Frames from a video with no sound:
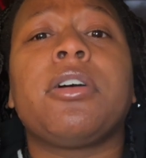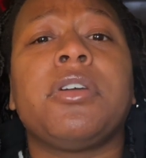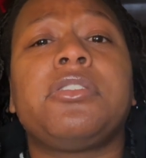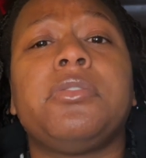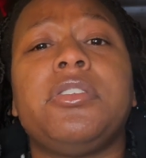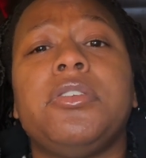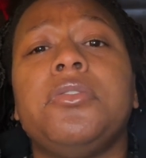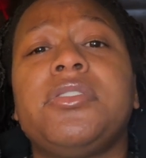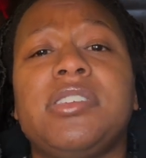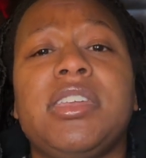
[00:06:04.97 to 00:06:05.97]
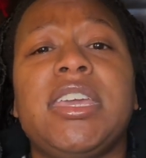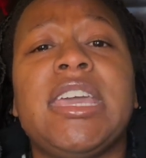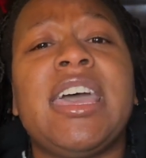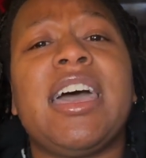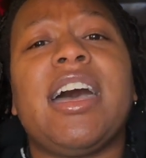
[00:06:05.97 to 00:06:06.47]
going to a new city,
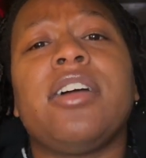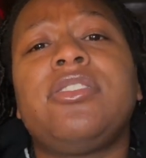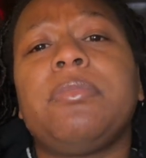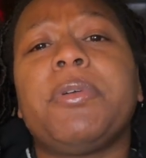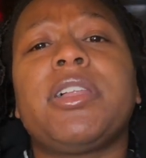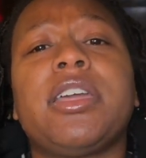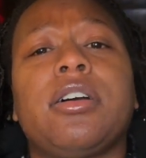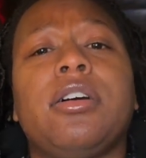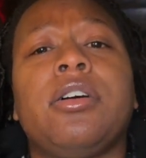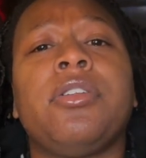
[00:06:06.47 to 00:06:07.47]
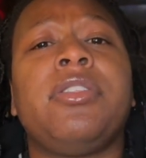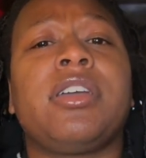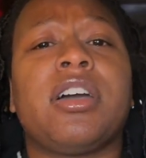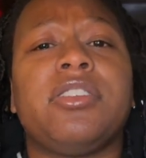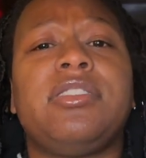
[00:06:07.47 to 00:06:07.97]
I'll typically call the
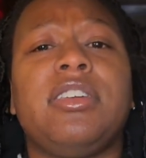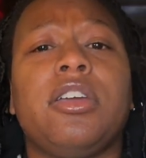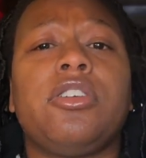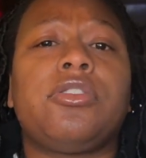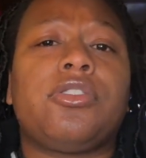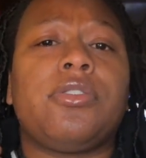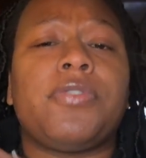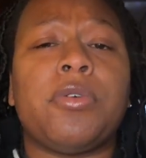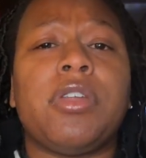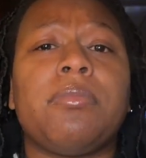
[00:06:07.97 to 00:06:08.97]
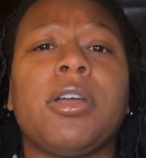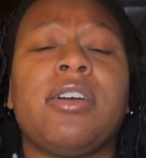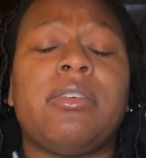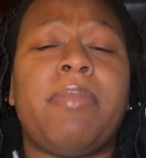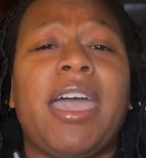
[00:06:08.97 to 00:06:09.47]
concierge phone number
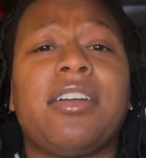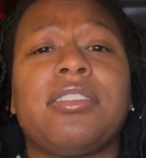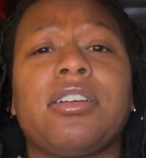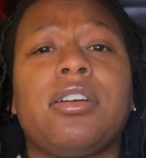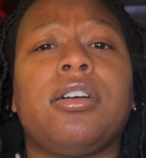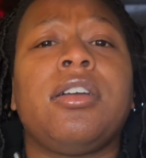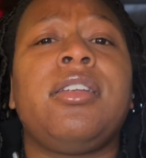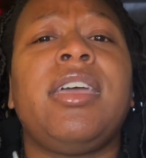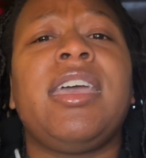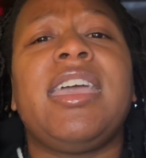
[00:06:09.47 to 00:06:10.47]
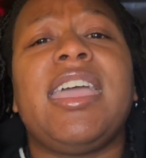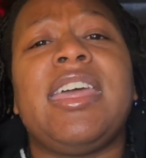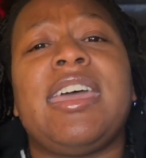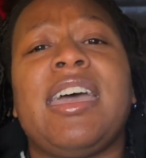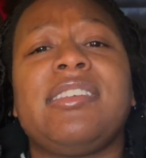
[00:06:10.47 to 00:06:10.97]
on the back of the card
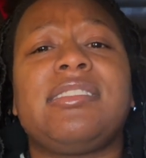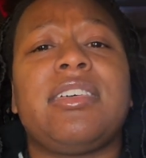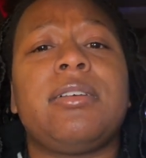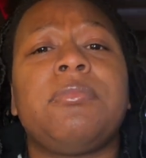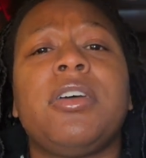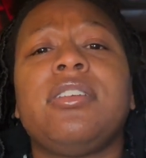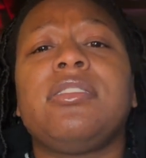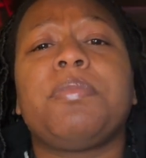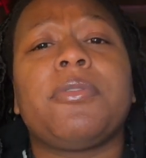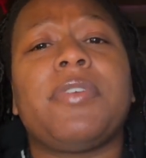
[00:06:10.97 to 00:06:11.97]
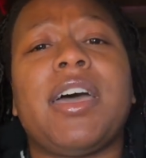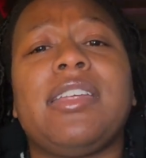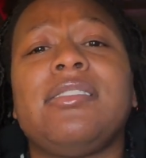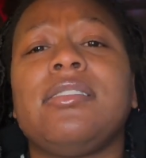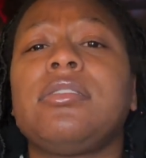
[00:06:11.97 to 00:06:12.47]
and ask them to provide
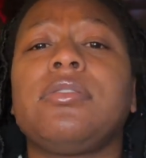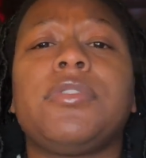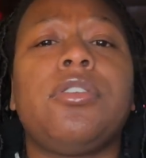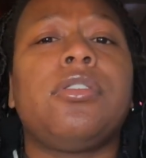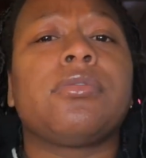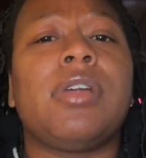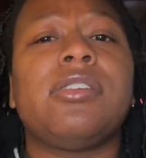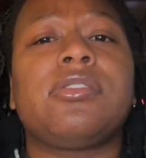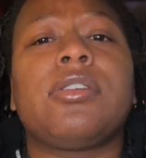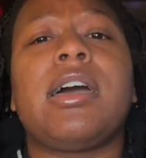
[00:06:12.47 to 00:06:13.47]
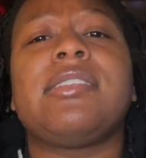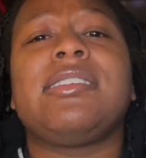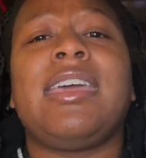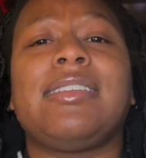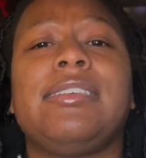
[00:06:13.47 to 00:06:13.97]
a list of local restaurants
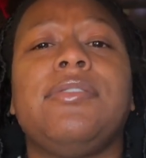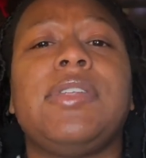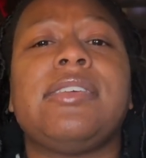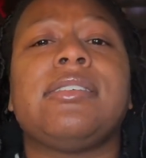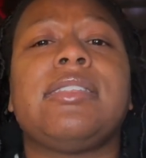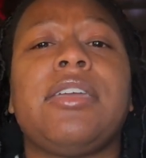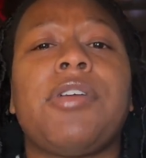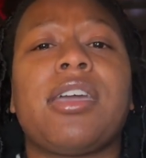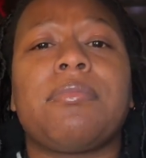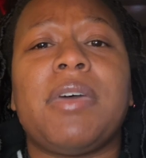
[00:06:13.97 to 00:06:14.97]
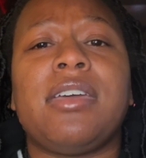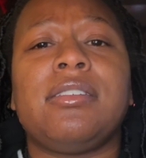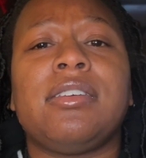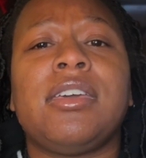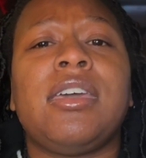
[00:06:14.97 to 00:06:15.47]
and activities that they recommend.
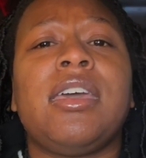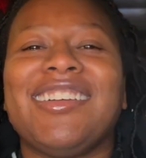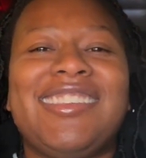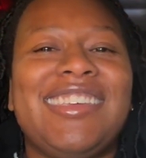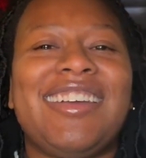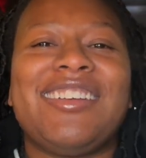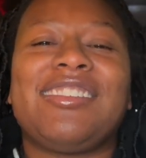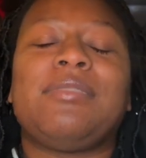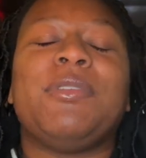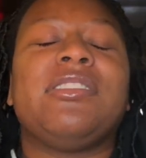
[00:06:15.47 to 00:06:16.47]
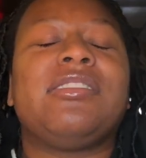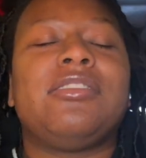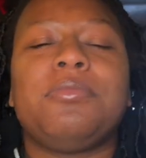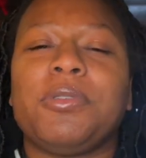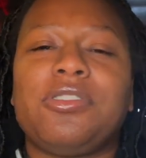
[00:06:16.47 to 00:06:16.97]
Concierge has been
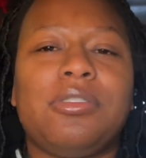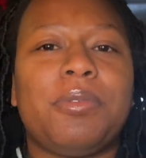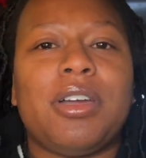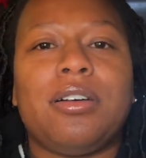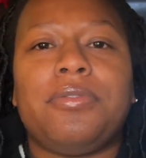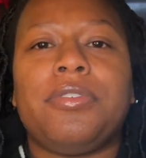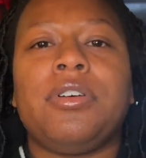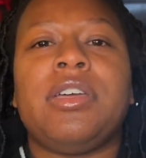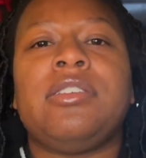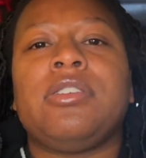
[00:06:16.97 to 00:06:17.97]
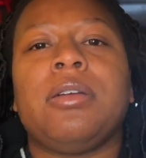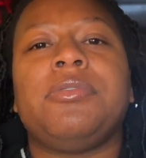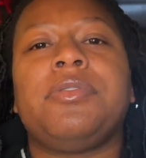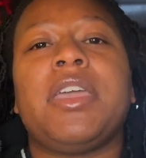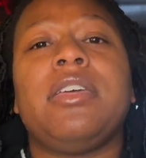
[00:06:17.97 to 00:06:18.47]
super, super helpful in terms
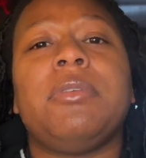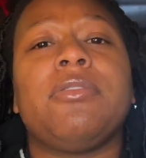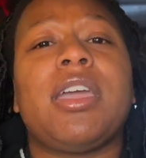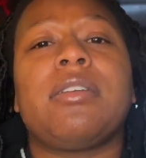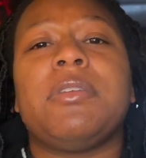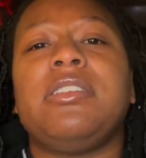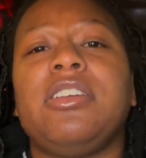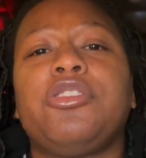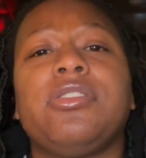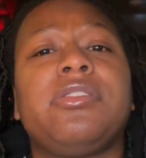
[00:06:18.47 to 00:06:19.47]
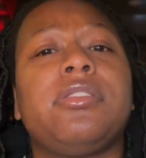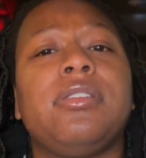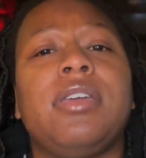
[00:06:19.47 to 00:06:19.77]
of getting me recommendations